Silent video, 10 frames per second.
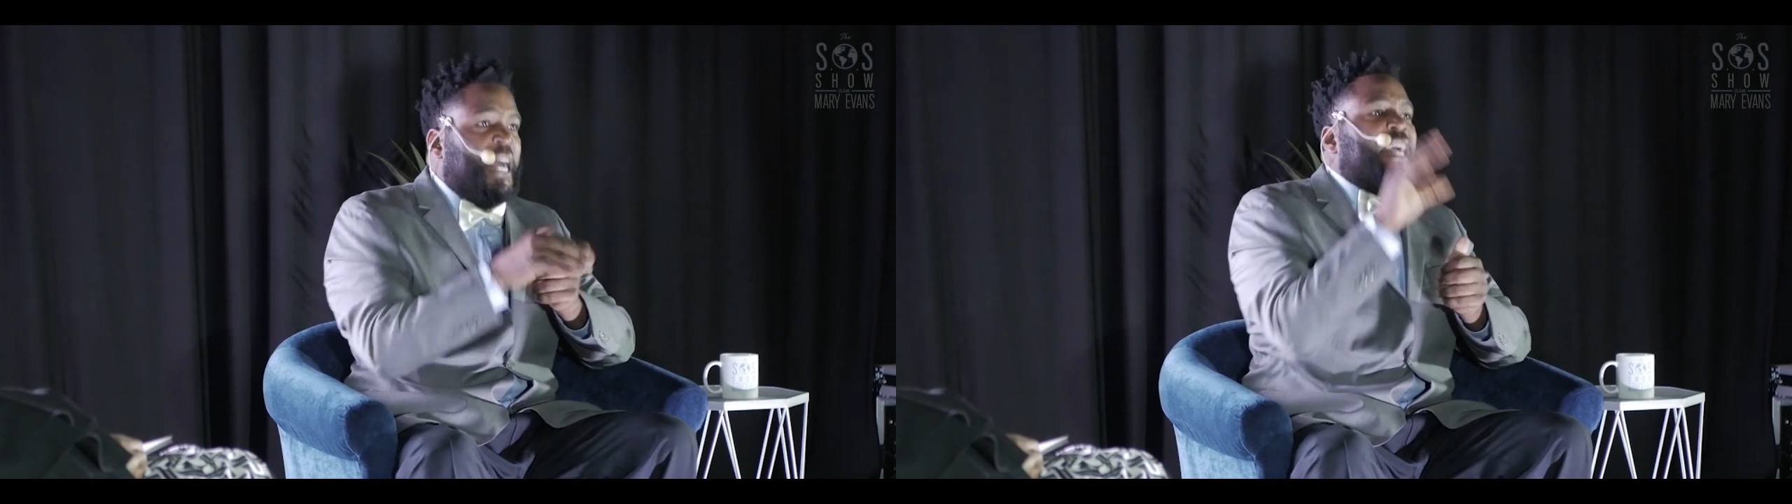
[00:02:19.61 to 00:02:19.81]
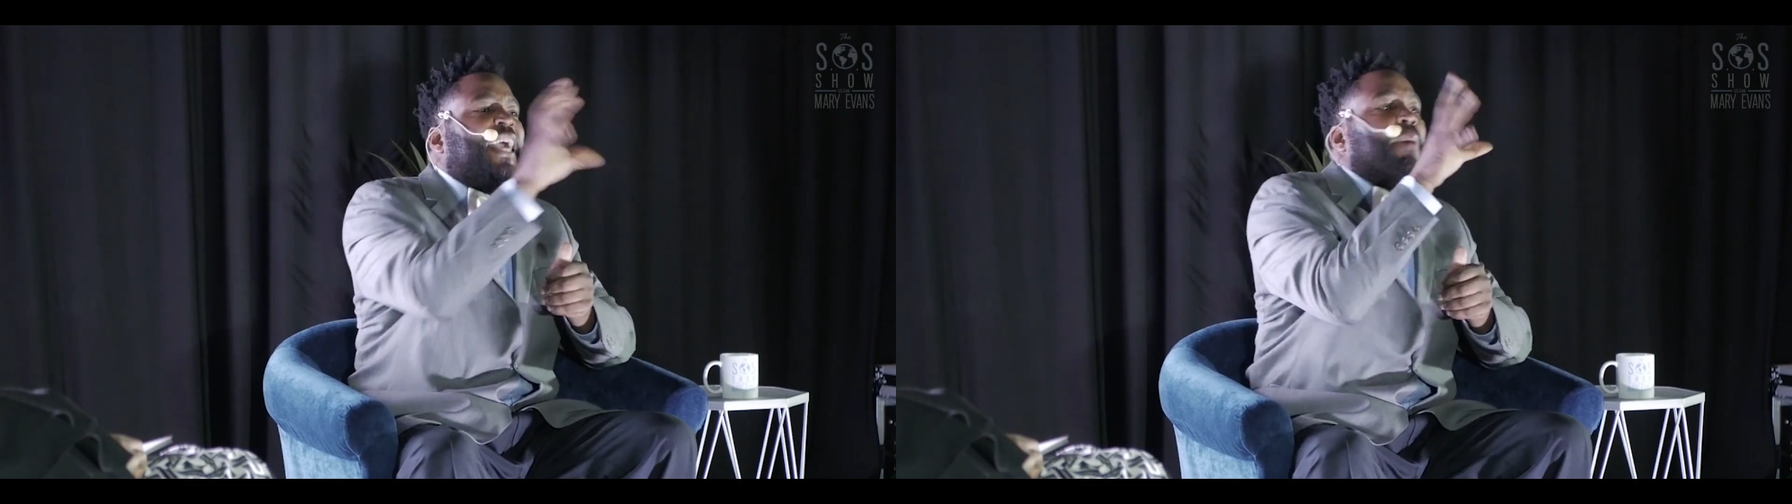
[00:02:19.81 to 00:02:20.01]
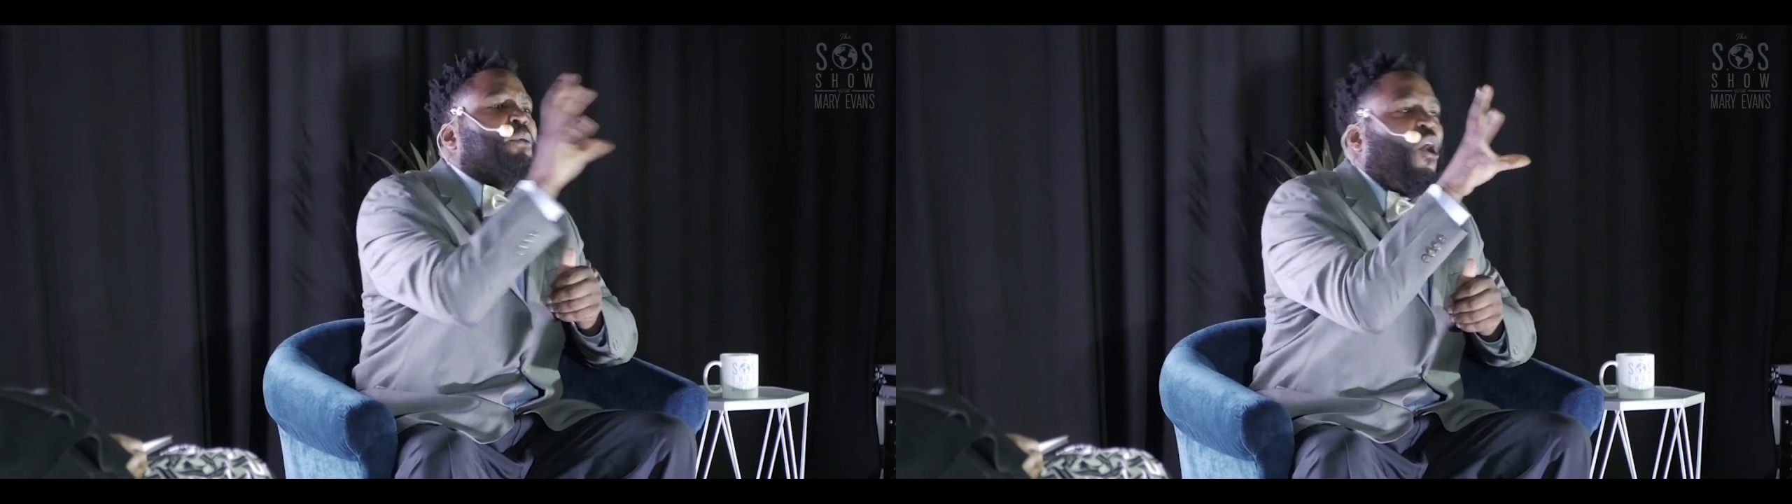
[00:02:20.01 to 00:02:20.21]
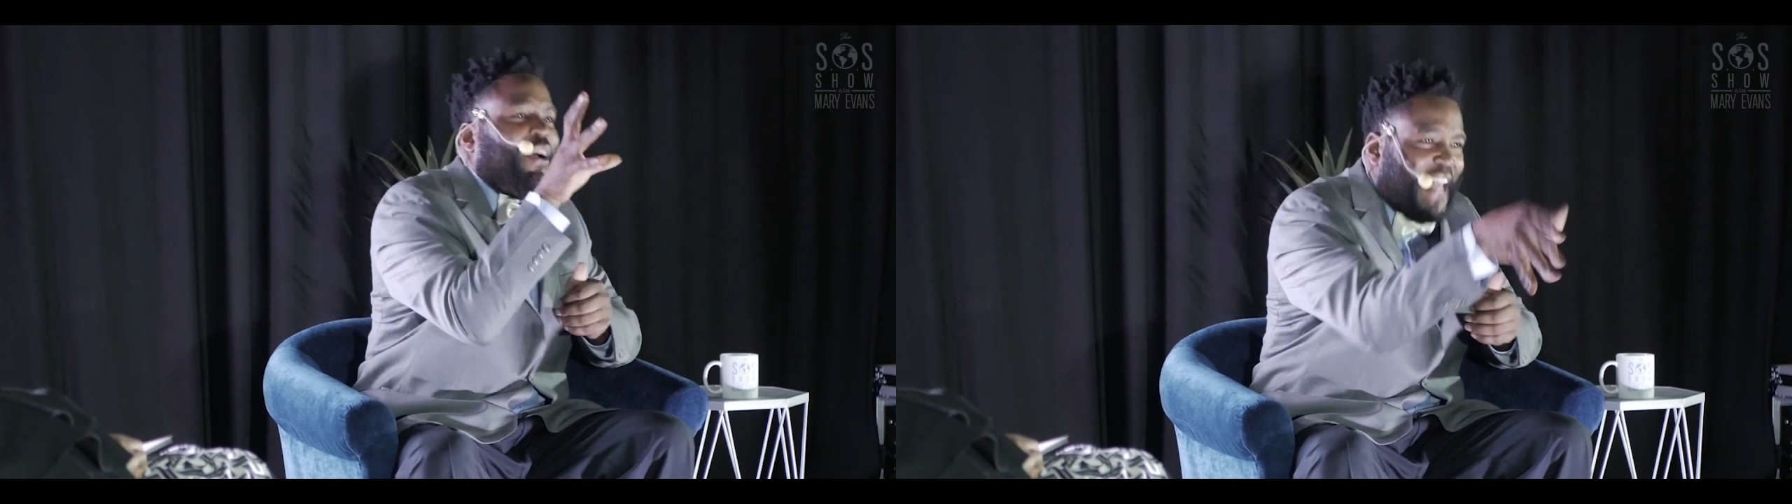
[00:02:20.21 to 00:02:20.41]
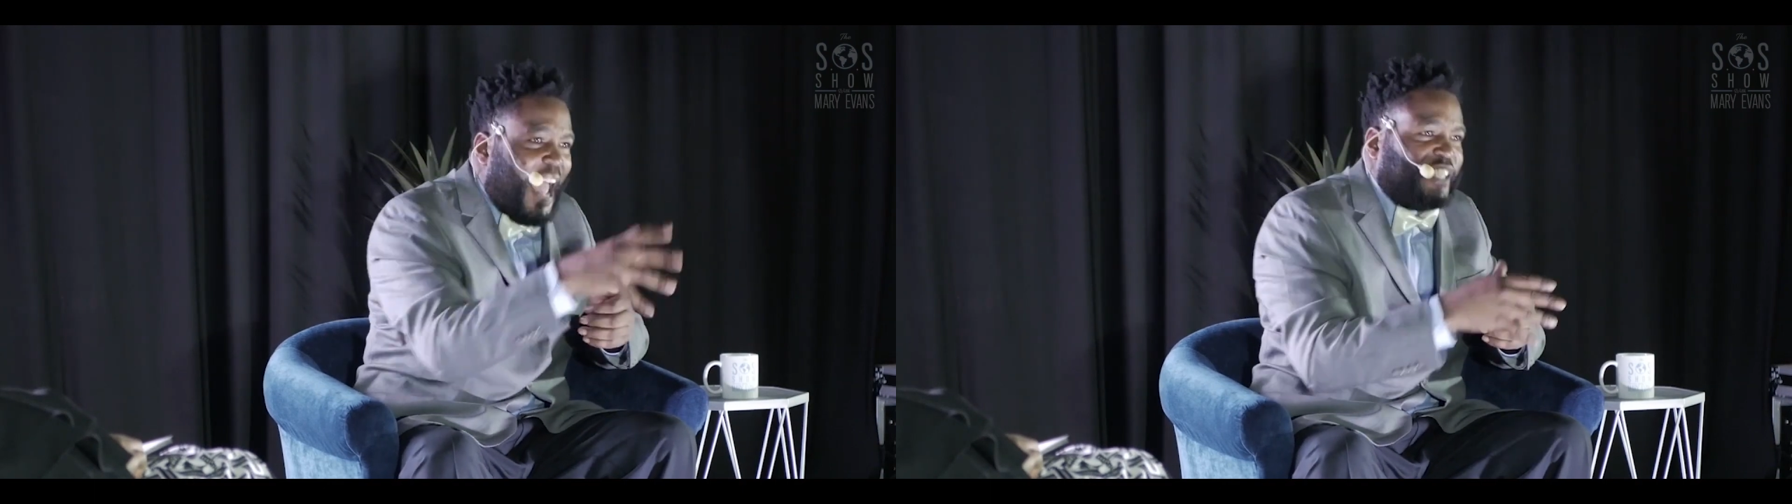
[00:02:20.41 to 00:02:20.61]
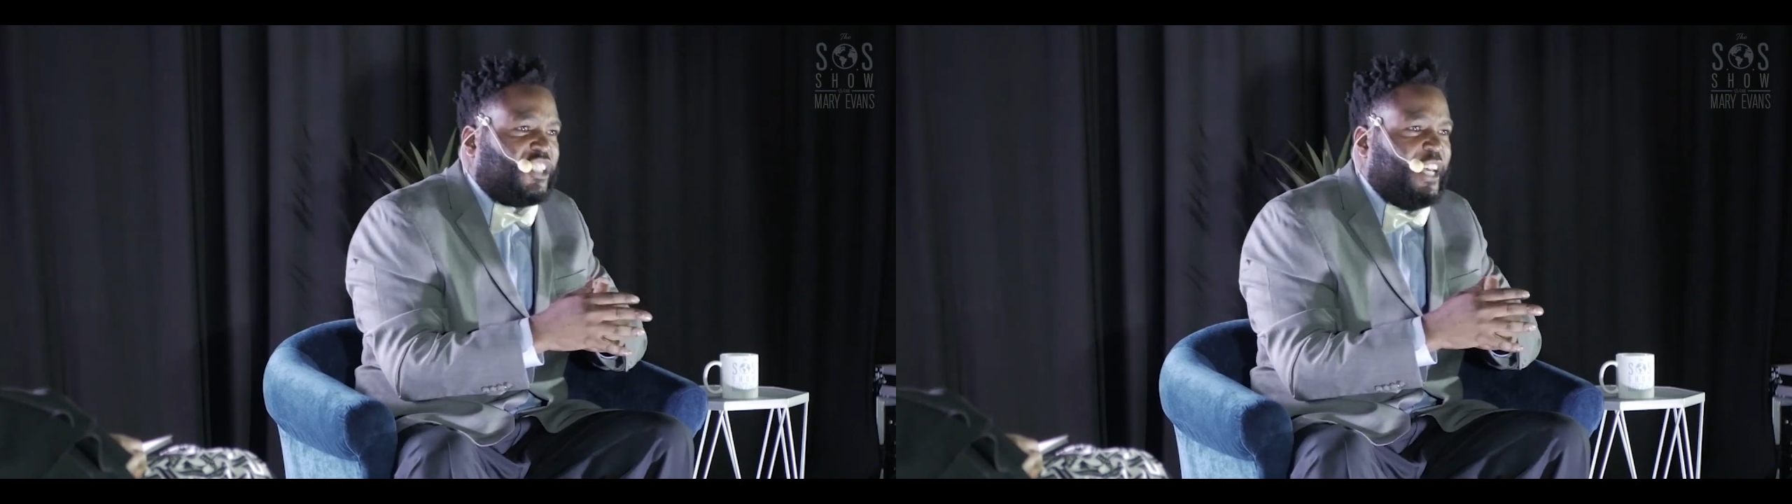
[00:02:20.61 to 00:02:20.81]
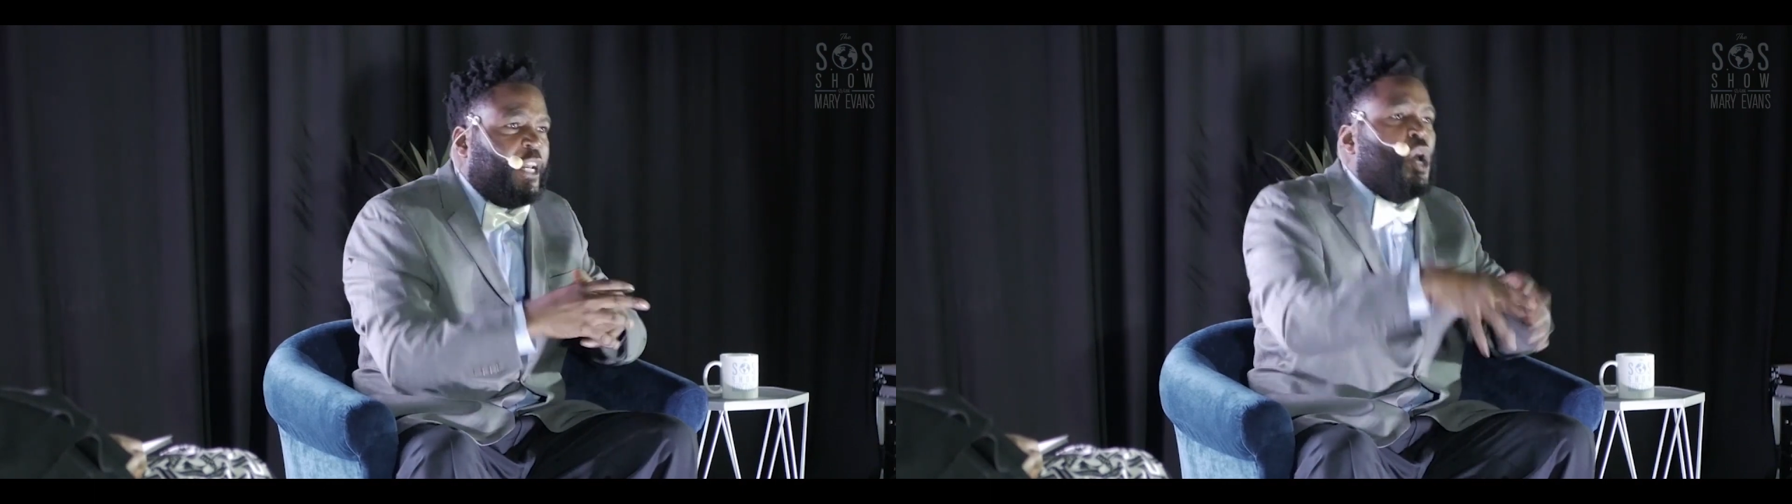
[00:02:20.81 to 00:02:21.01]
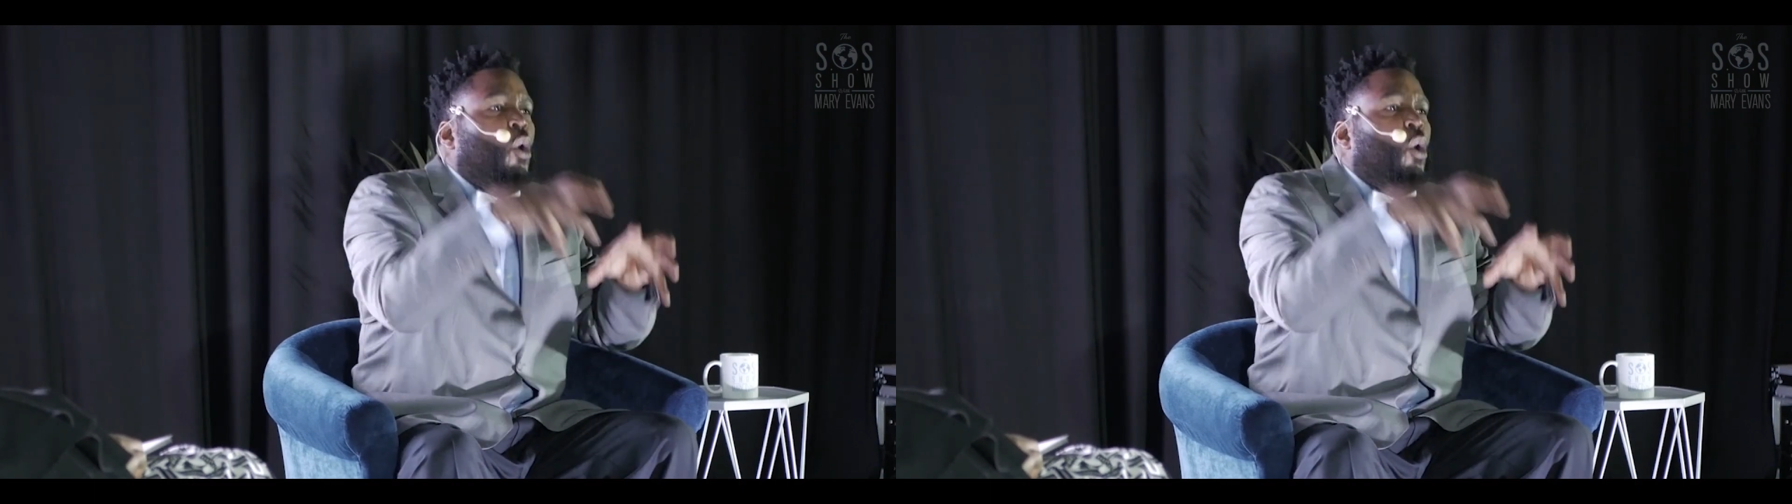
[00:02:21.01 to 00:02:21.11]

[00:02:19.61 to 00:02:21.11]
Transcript: Kim Kardashian,